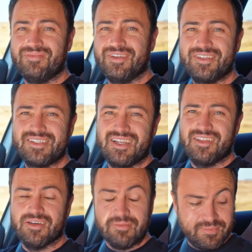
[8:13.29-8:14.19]
Look at this
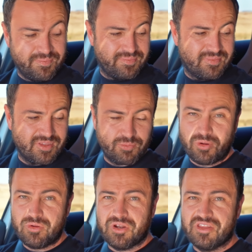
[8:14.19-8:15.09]
leather. It's
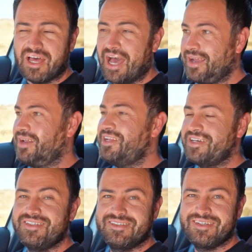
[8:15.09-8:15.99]
probably one of the
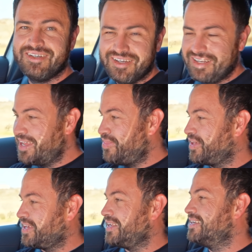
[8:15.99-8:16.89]
ugliest
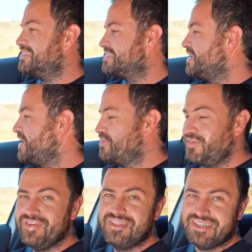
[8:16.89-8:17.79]
leather colors I've
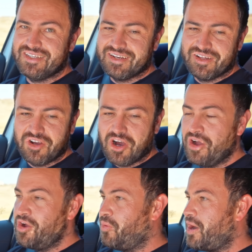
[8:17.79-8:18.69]
ever seen in a car.
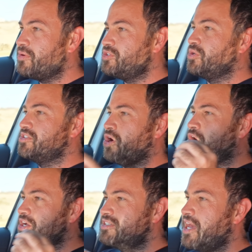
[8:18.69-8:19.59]
Why would you want a
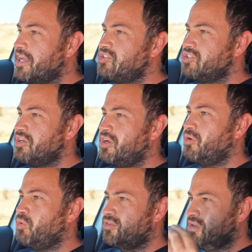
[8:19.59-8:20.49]
hot hatch
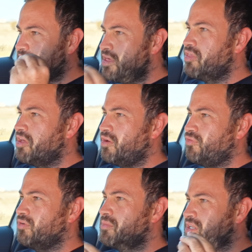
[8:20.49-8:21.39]
with leather
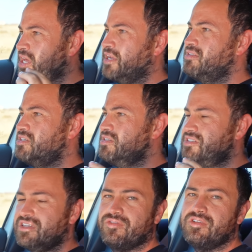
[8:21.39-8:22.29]
from a
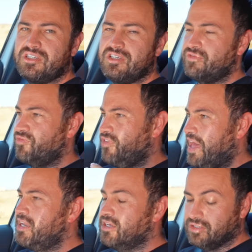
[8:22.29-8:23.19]
1970s
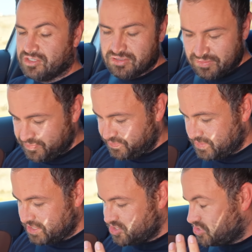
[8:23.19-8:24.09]
Valiant?
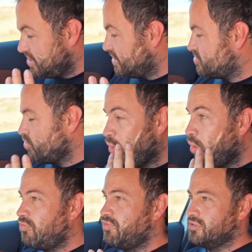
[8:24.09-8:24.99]
It's
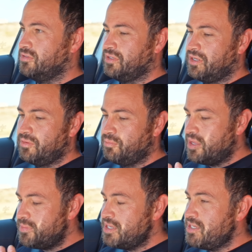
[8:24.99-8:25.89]
awful.
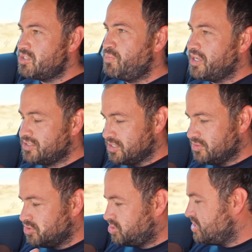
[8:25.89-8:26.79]
Maybe he spec'd it
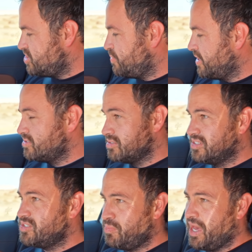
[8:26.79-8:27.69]
or she spec'd it
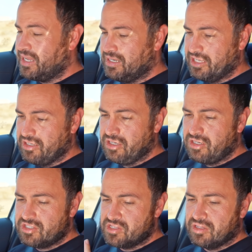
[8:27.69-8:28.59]
this badly
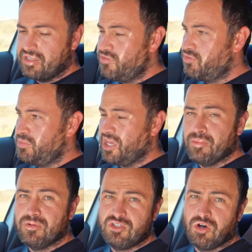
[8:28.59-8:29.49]
so they'll never be
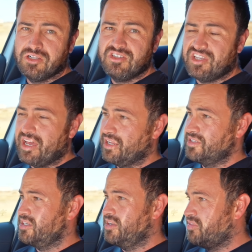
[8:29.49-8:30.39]
able to on-sell
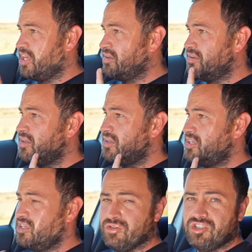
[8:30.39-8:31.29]
it, and then
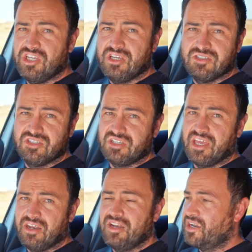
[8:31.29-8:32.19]
he or she can just
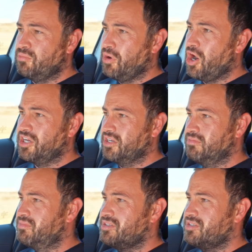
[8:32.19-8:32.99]
get it at a bargain.